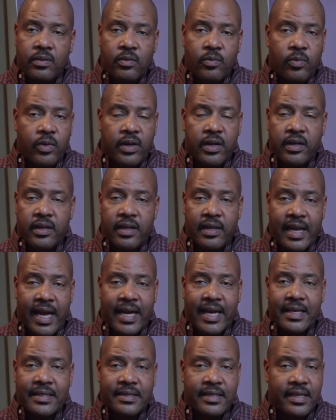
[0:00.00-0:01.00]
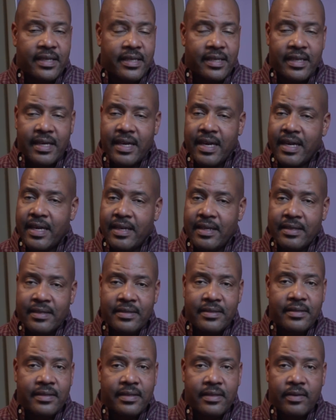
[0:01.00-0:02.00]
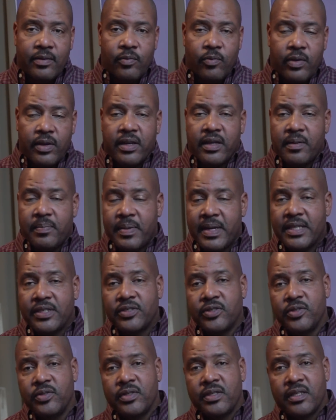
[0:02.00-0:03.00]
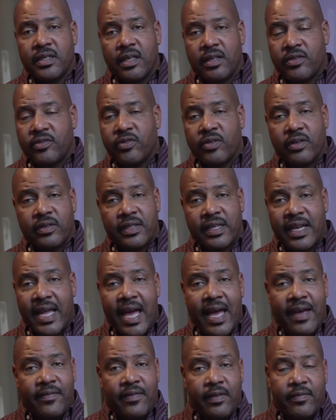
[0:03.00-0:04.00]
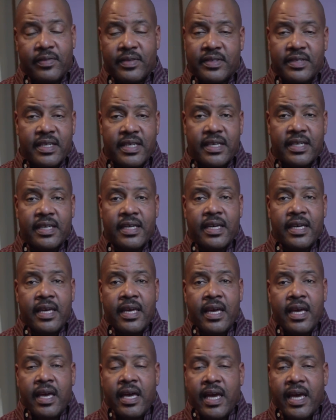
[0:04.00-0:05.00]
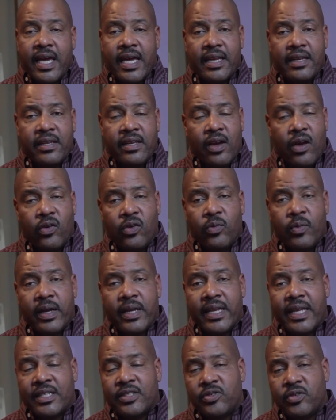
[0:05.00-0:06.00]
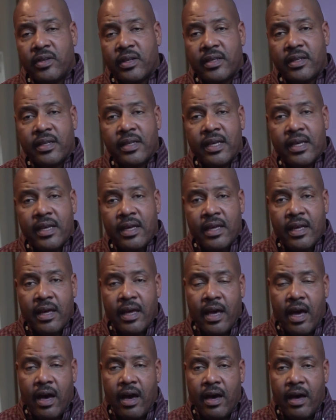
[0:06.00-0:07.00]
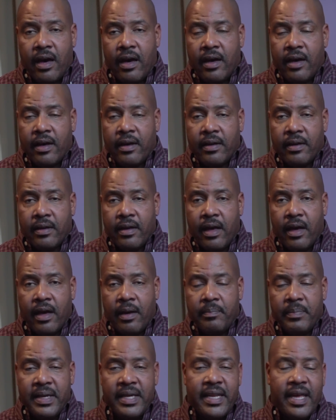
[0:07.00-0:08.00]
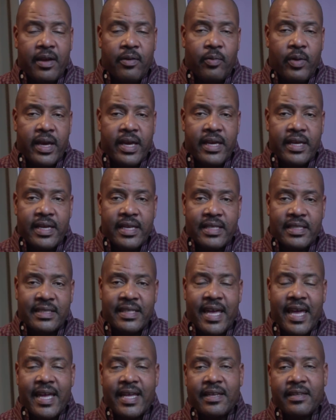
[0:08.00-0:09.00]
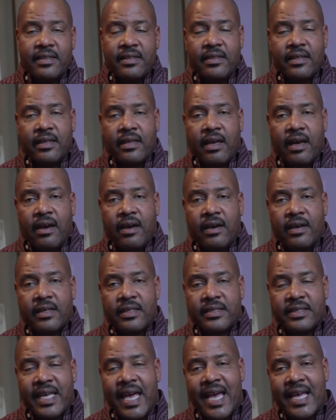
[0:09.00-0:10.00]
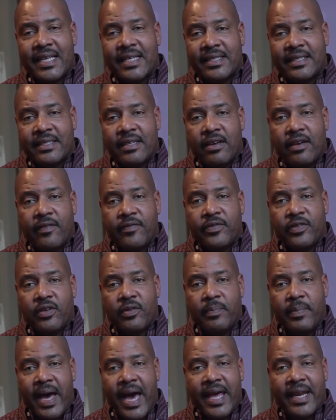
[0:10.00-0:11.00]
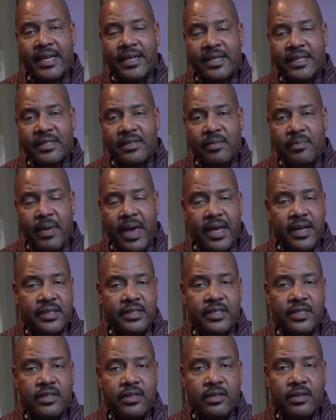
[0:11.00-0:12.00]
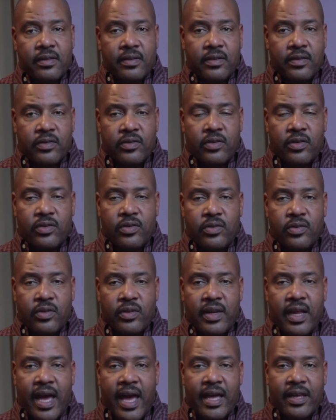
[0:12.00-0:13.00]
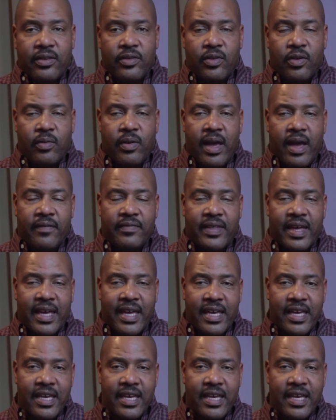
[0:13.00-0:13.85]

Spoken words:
one of the, like I said again, it's one of the best users of the drug that I've ever seen. And the only way that you can be that way is that size of your body doesn't matter to you. You don't have that